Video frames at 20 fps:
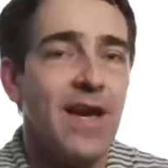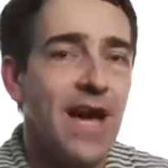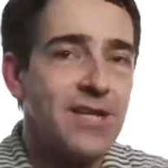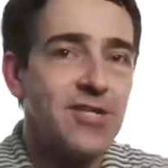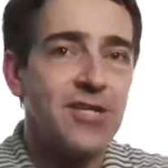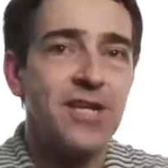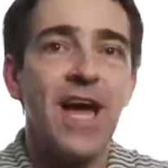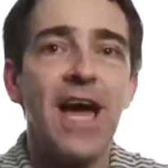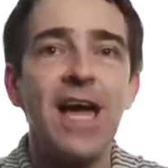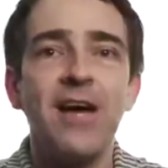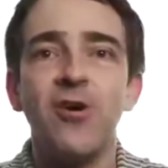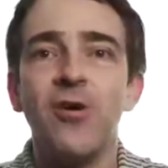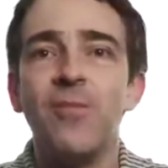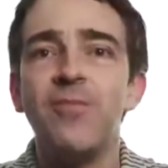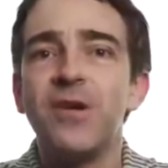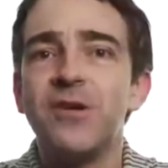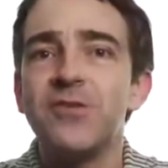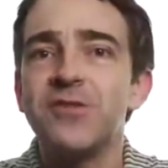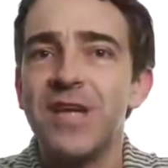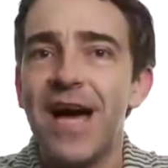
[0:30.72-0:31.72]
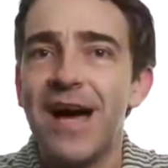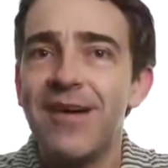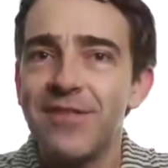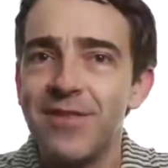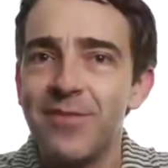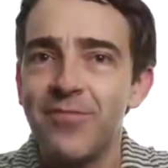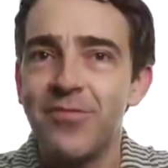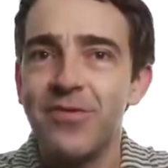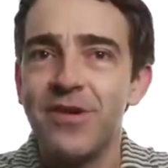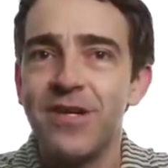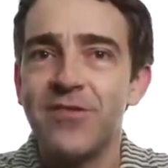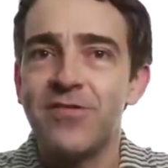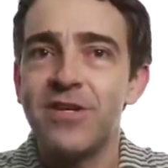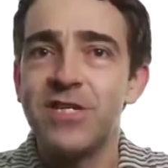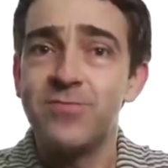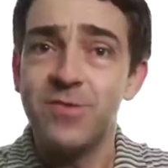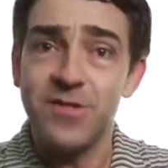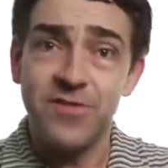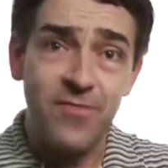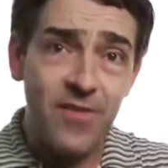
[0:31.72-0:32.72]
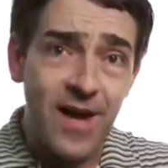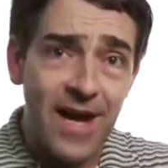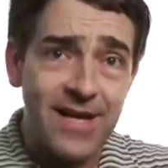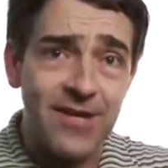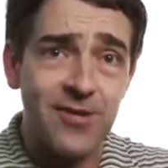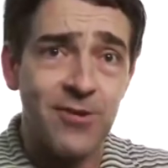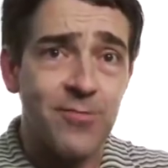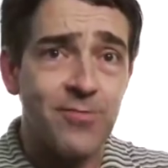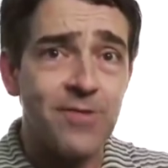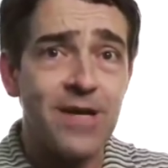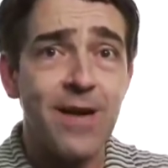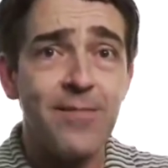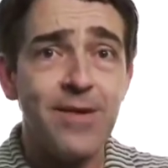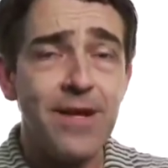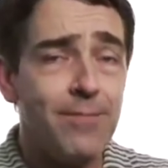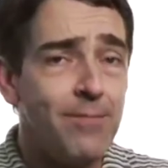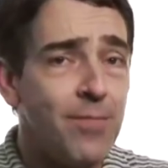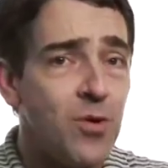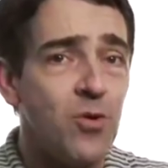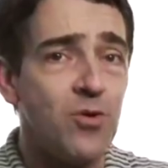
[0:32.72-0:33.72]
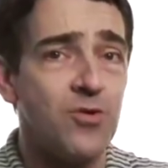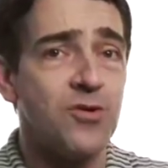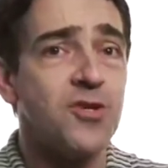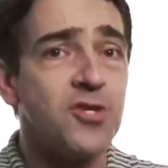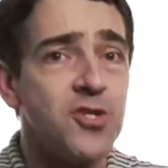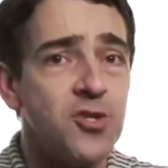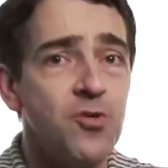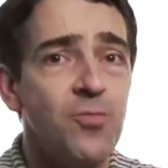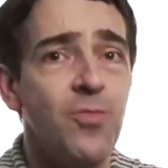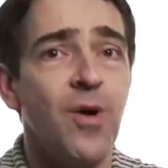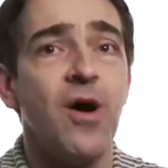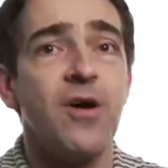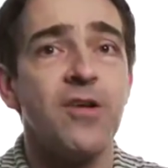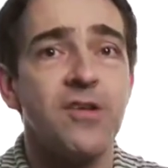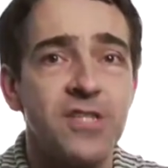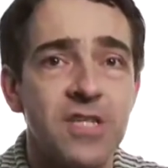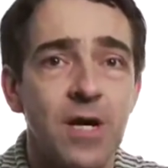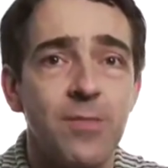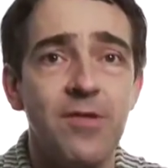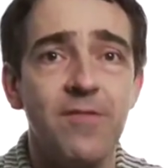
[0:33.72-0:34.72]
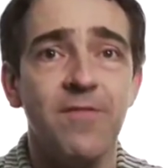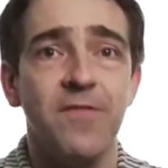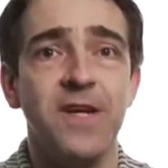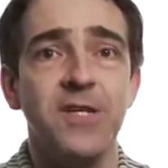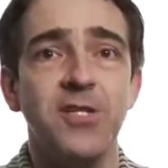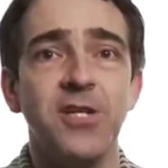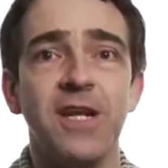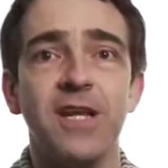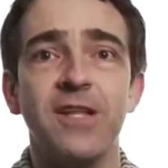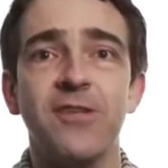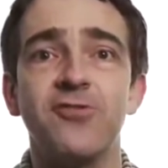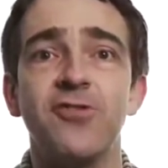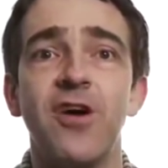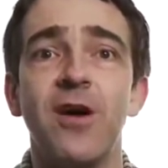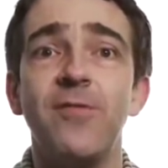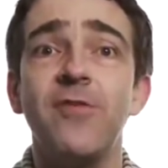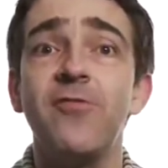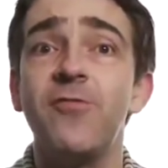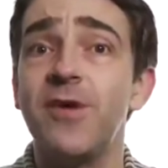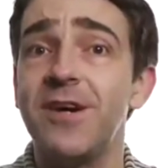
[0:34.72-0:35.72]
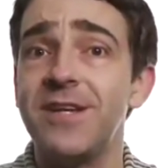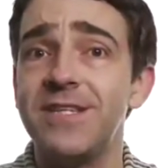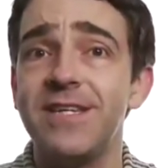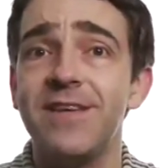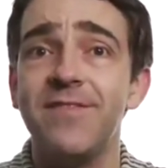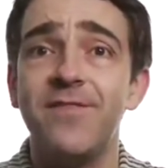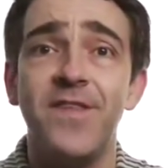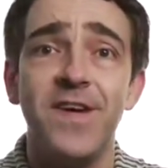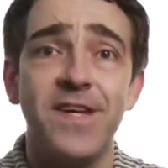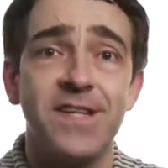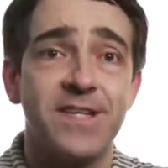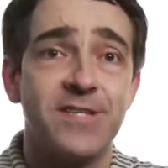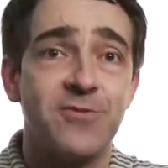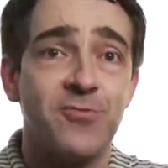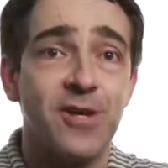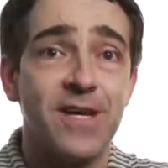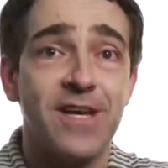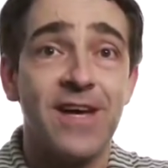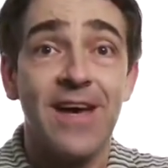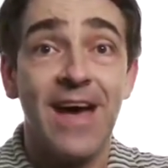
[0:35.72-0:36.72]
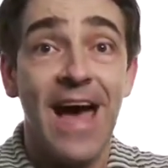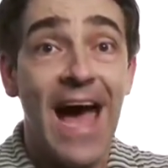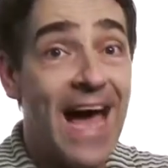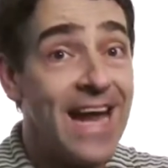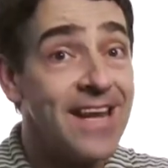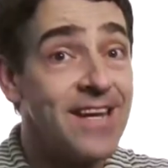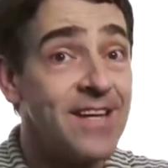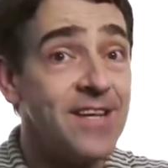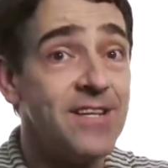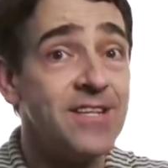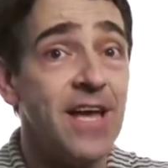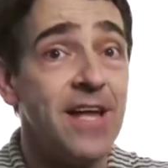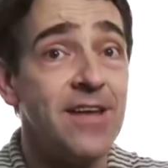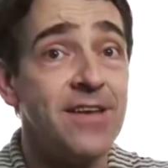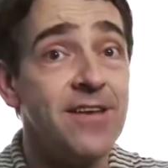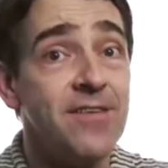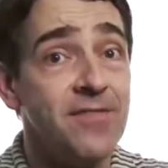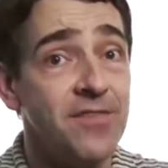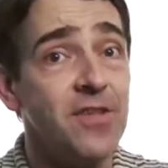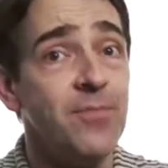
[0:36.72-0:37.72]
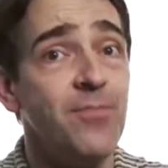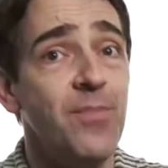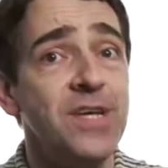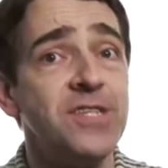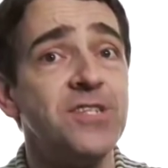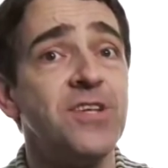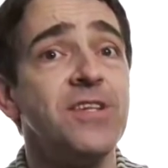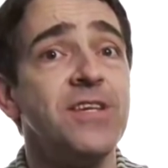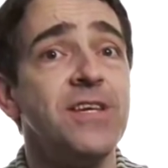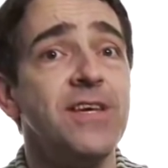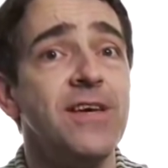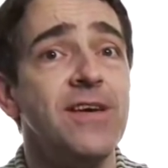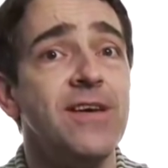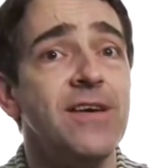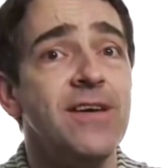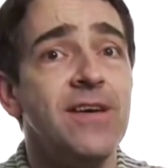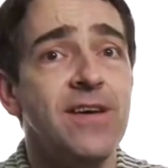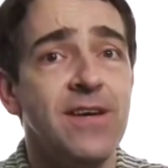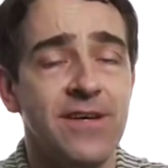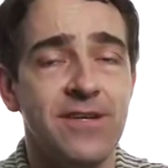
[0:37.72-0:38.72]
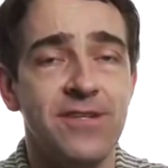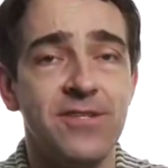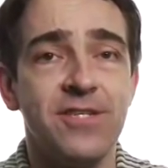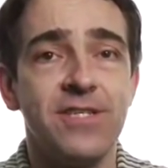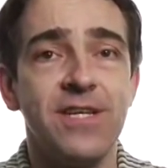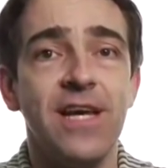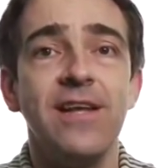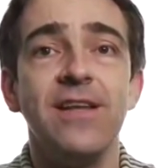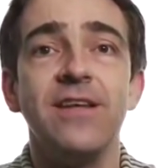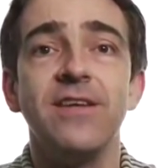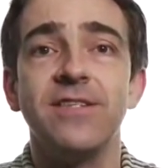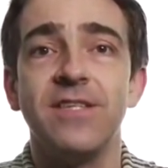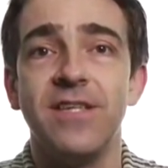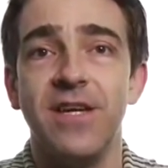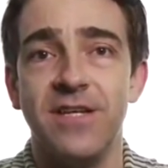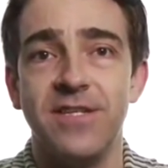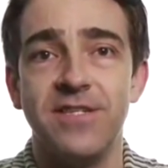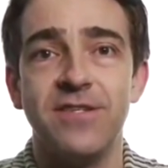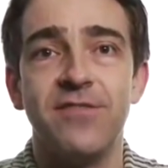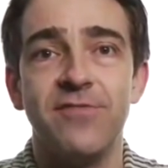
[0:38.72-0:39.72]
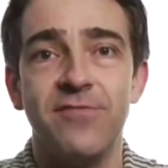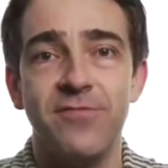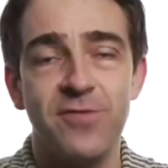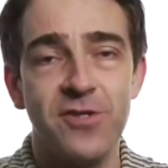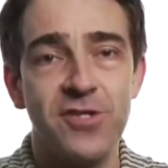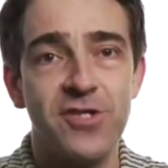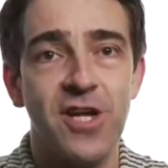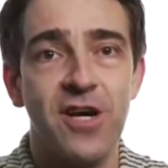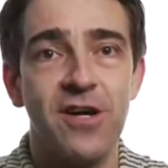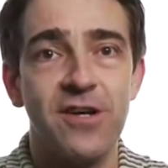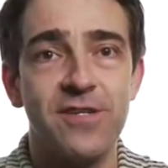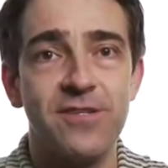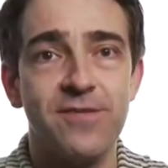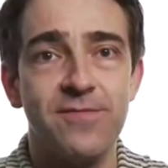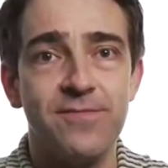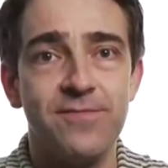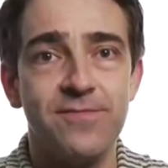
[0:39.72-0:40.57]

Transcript: Actually, hang on, because out of the pre-Christmas vacuum came an important two-part double feature-length drama from ITV this week, and a contender for the best of the year, as stately as this from the start.